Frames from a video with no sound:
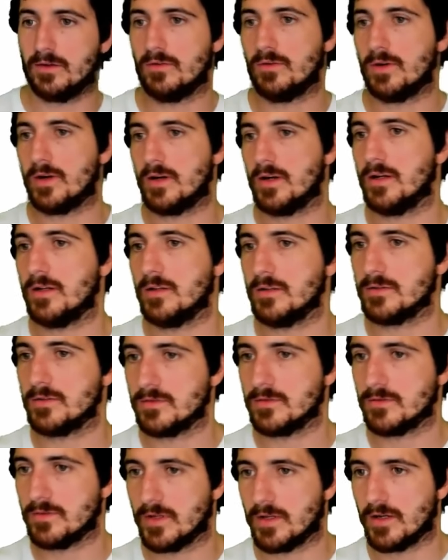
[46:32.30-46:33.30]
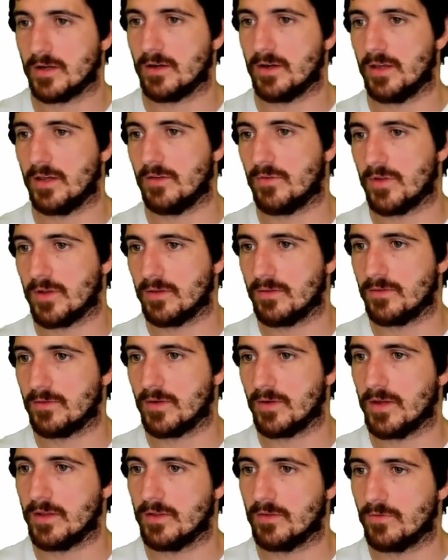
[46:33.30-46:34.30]
the URLs that are even,
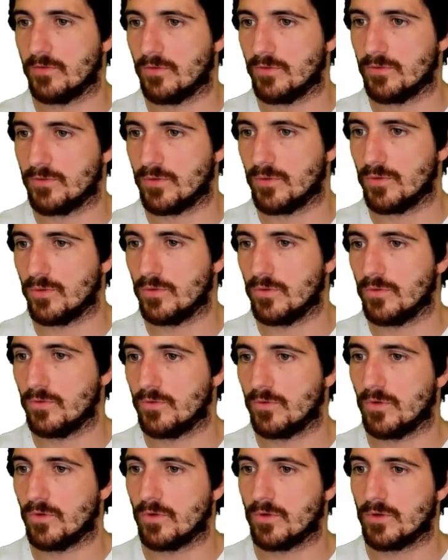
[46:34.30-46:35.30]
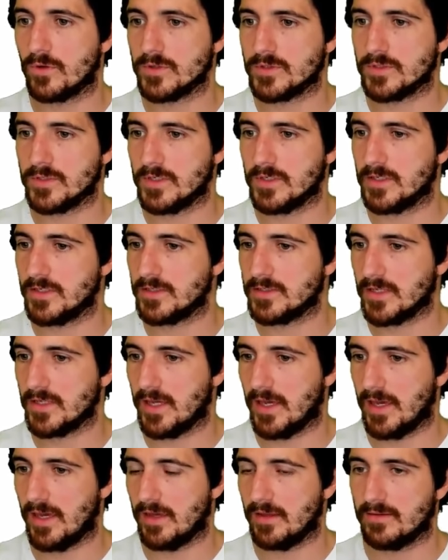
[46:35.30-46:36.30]
right? The 2, 4, 6,
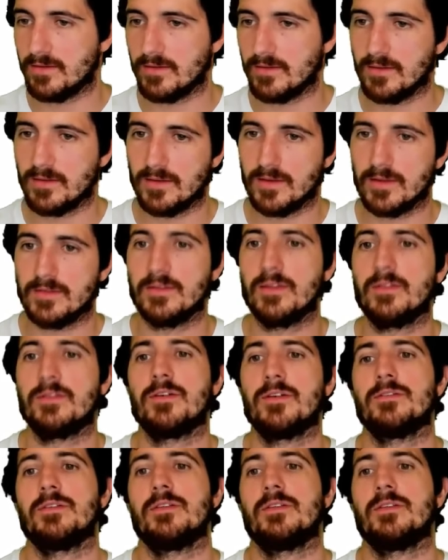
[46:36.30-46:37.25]
8, etc.,